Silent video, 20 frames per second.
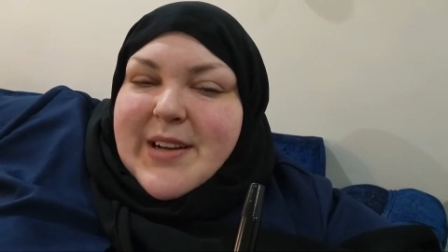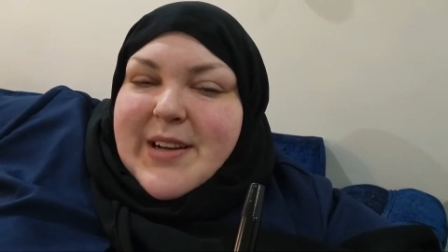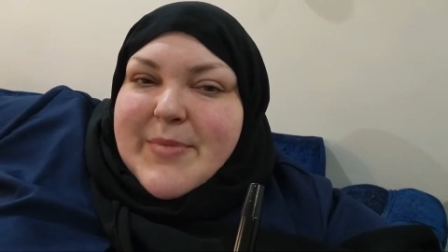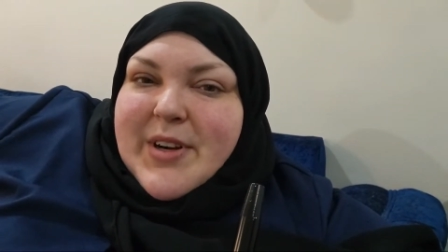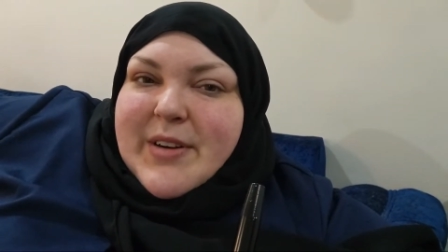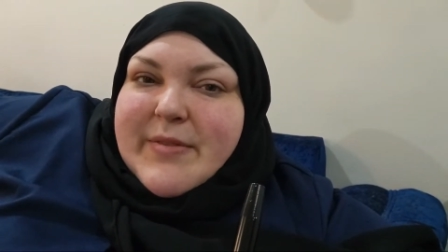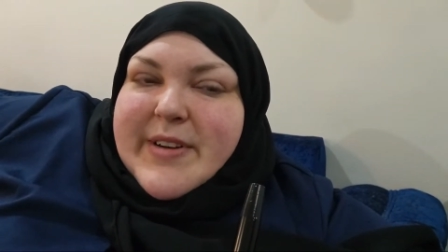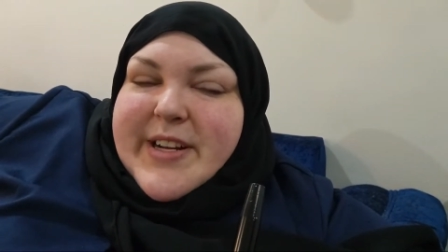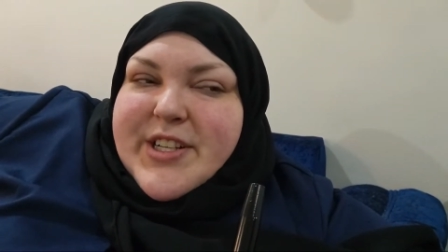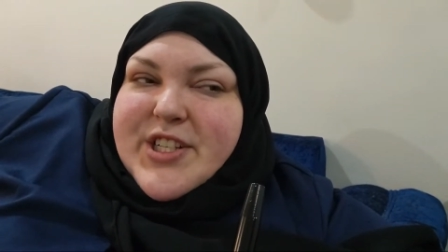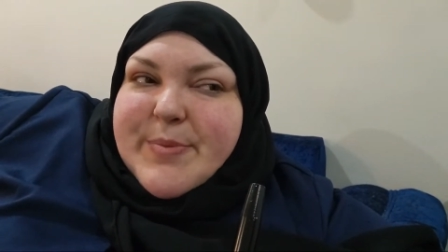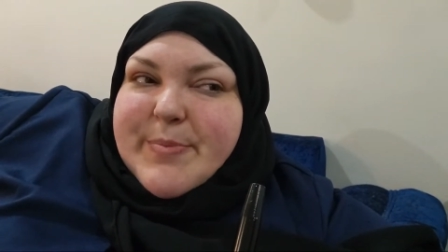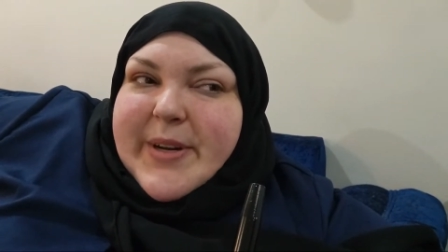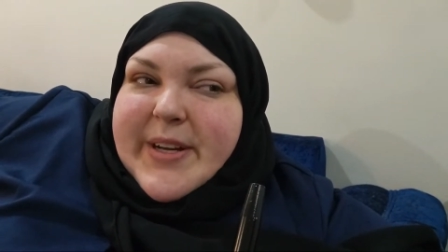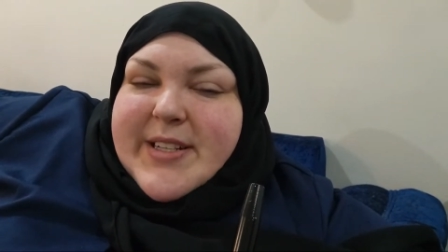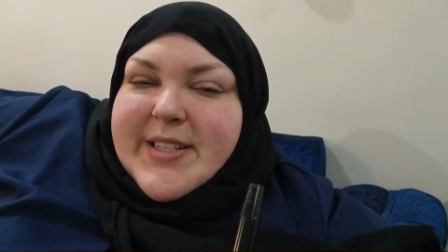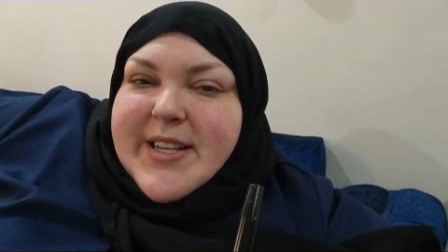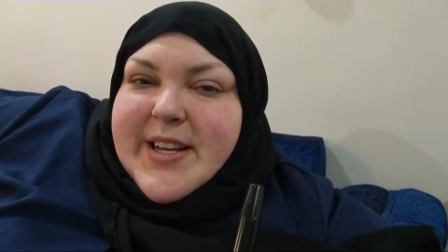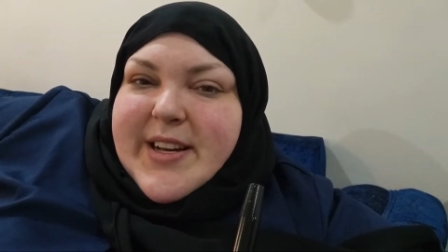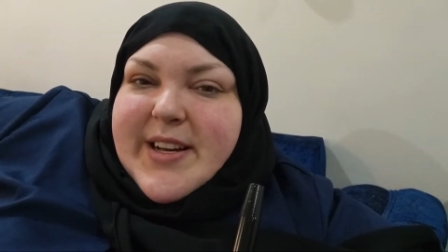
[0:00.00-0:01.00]
I'm not rich,
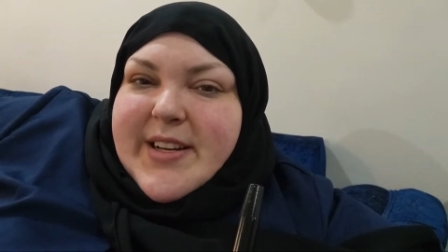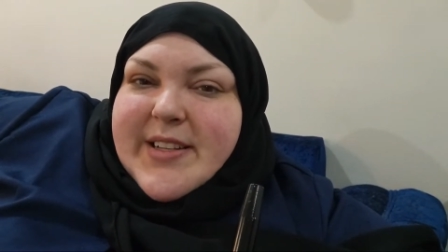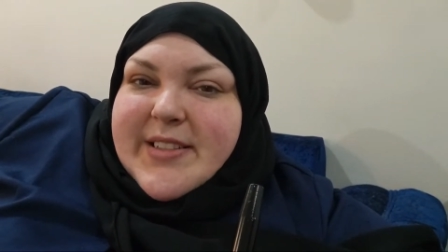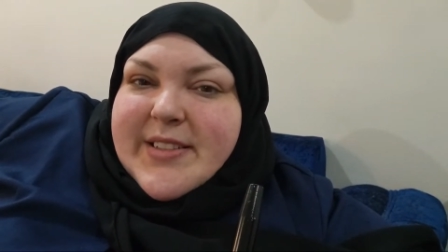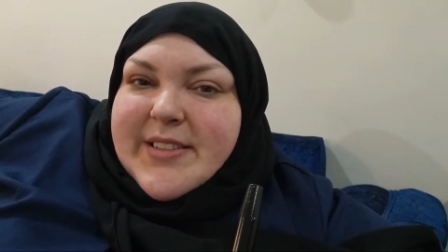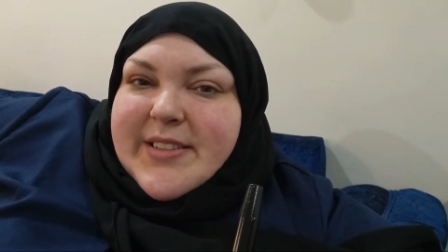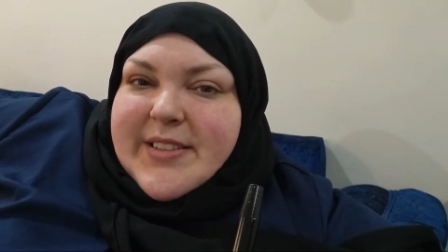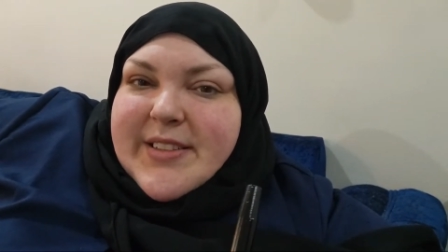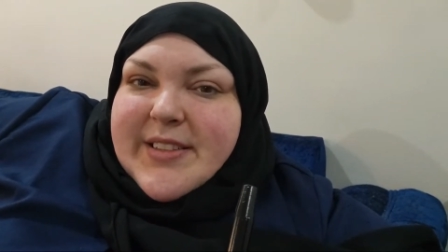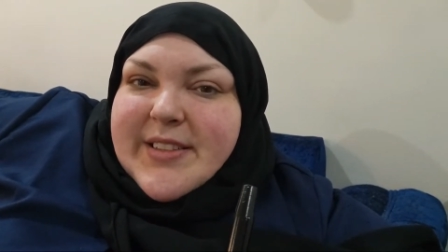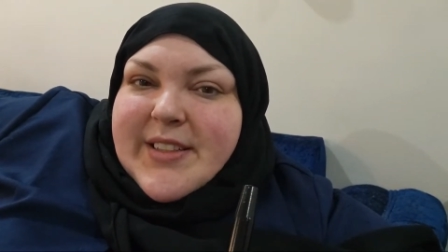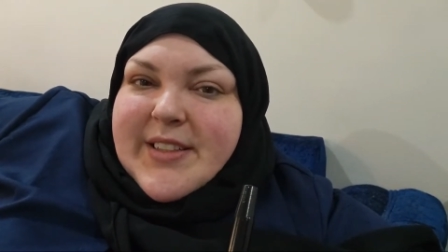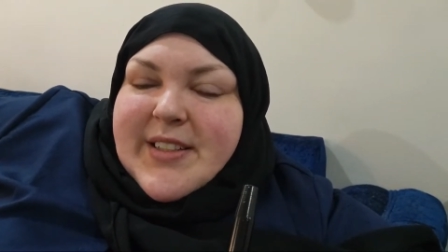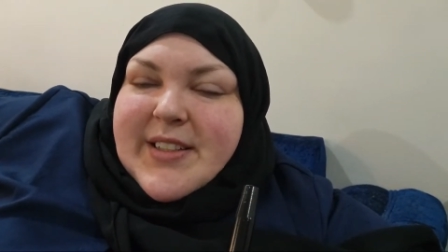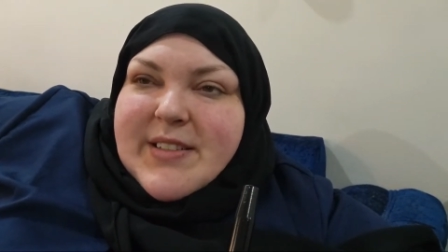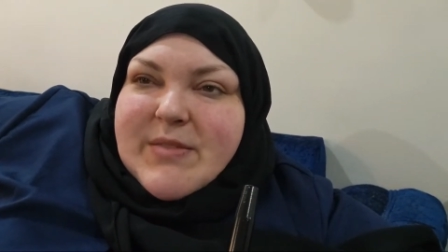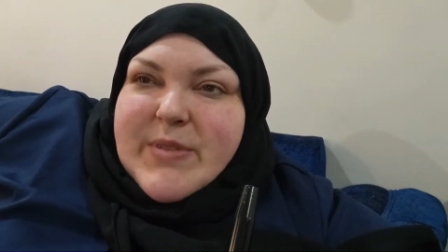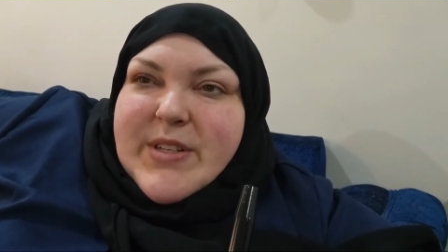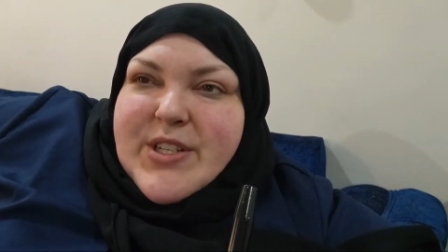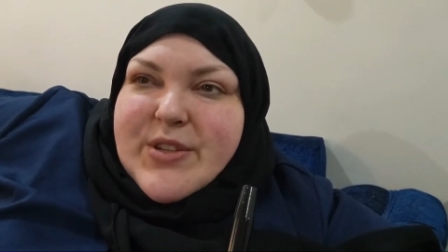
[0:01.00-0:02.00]
but uh,
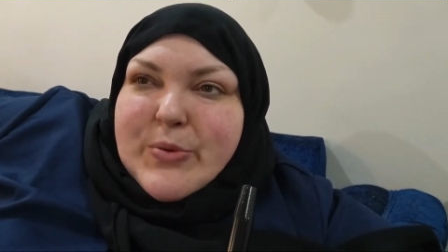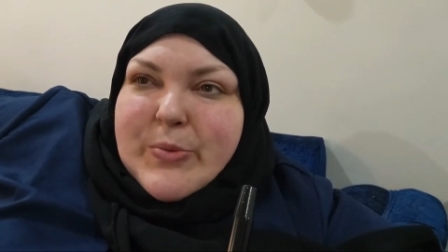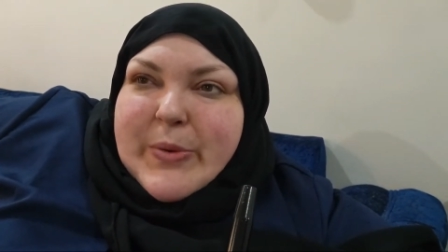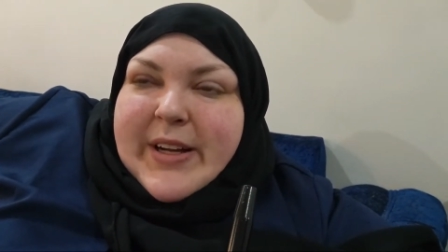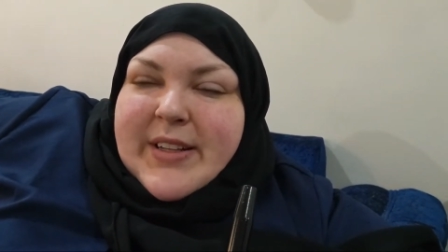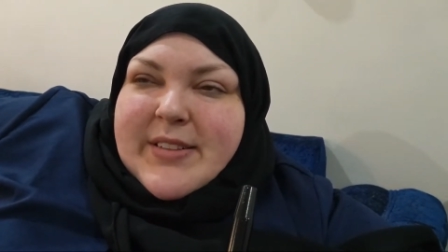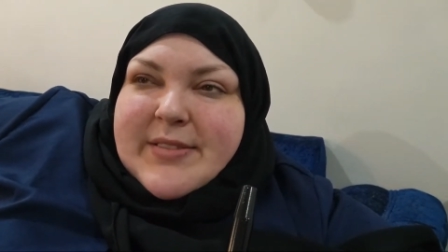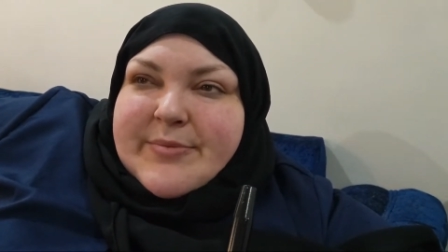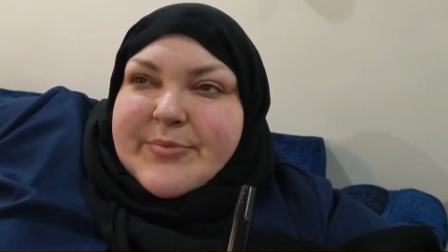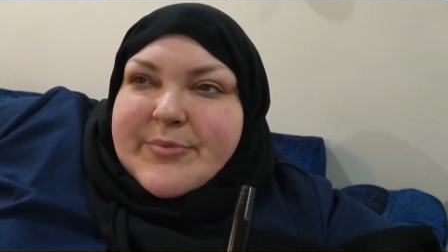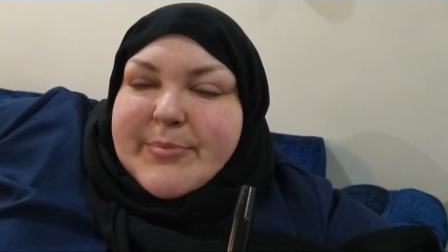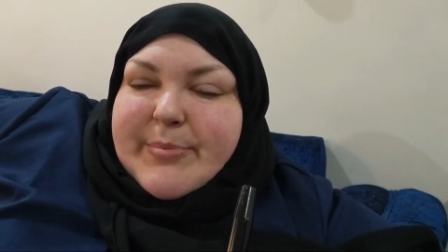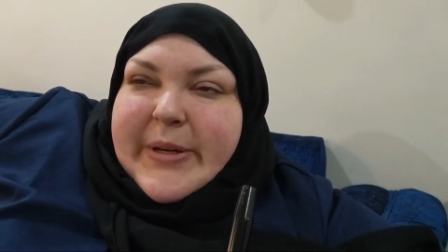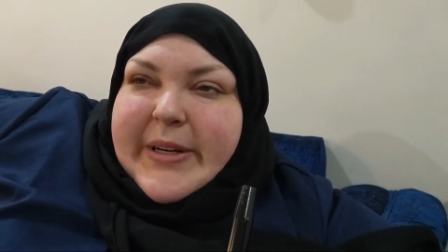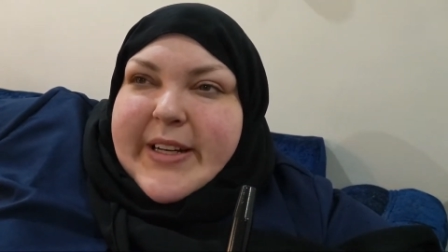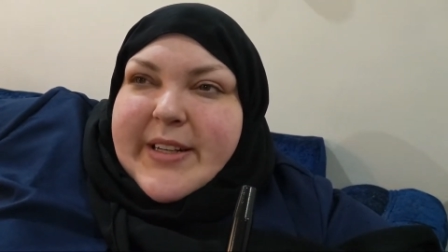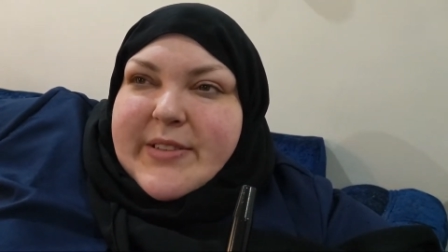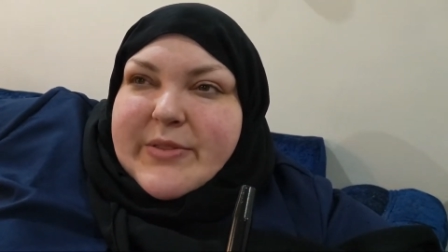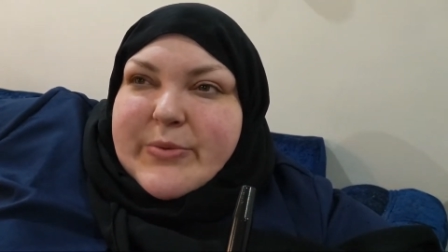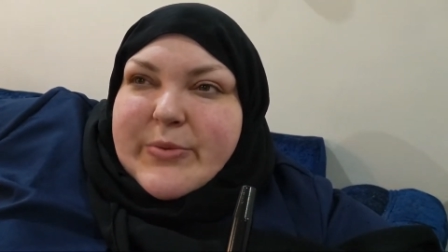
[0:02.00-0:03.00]
we do well,
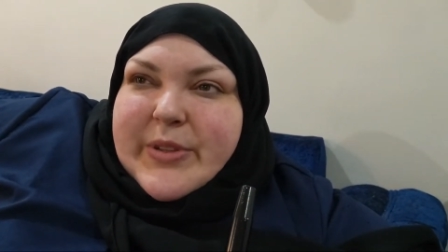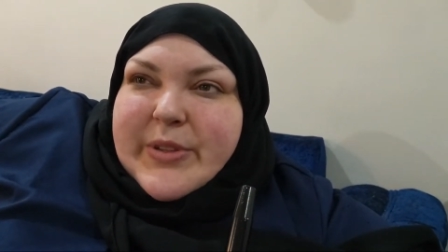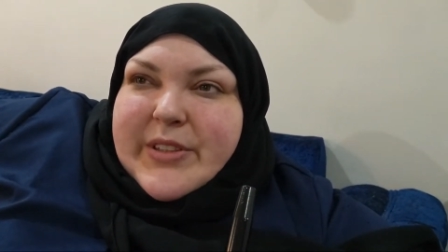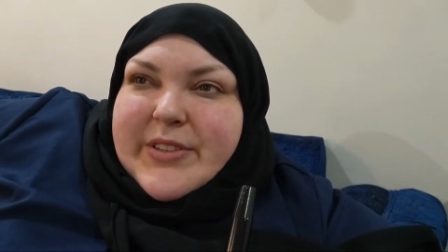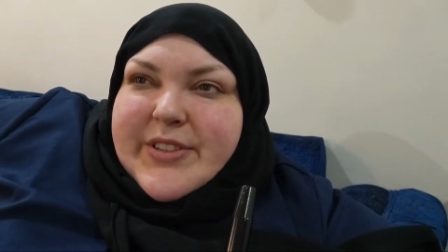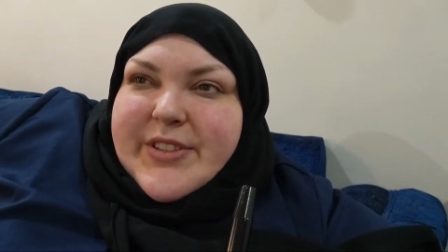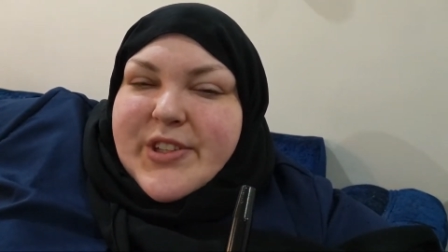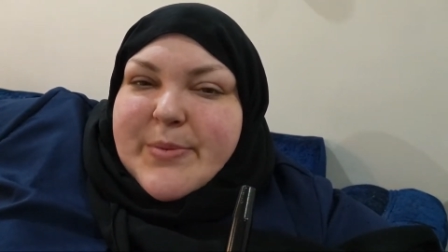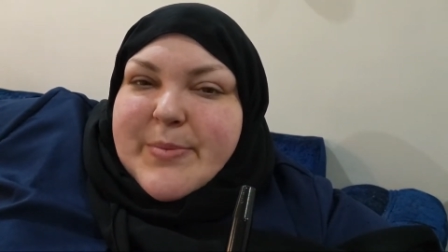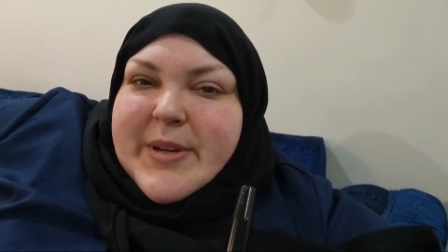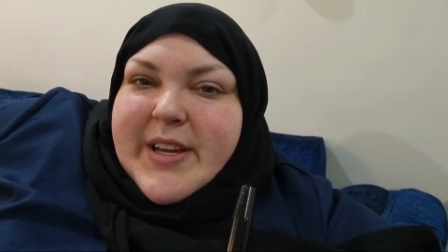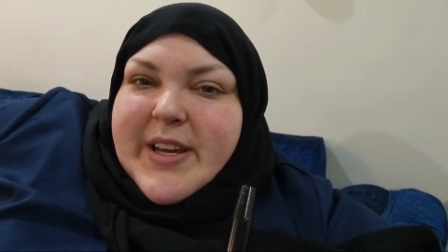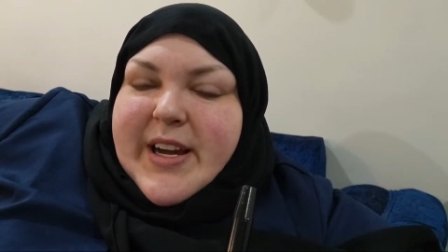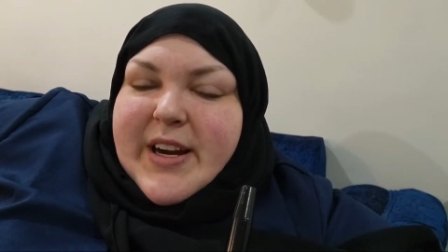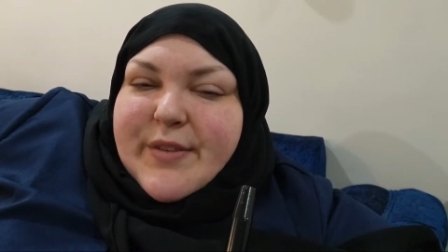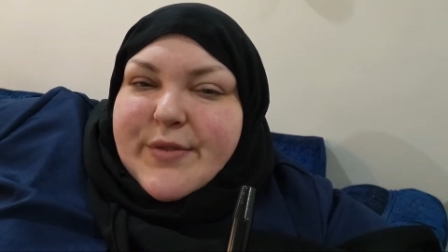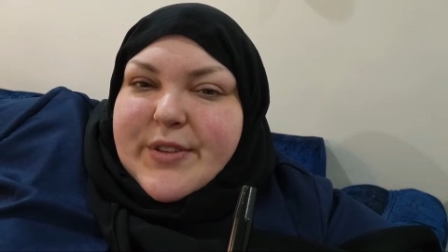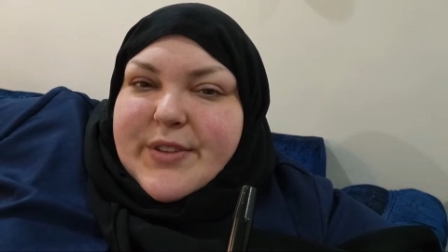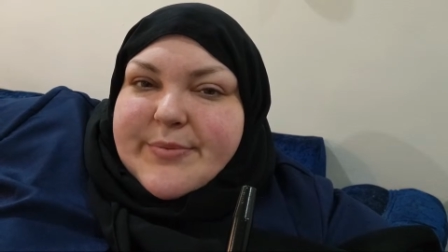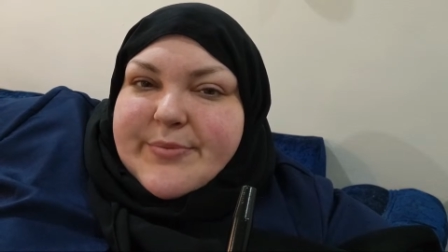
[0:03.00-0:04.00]
but we're still being
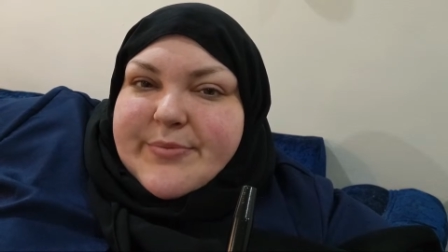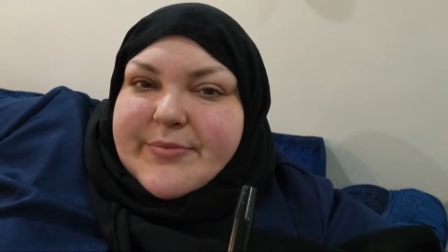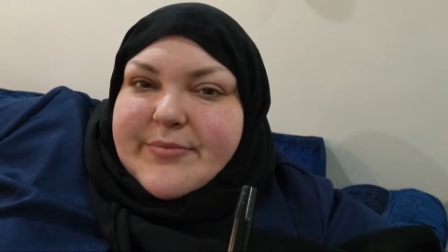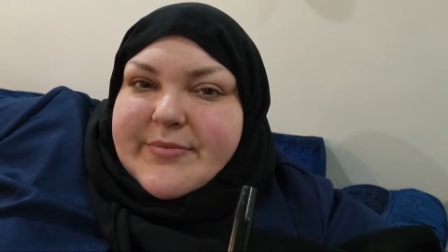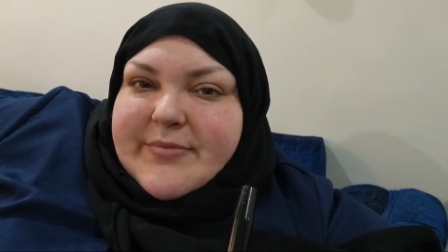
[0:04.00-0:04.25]
careful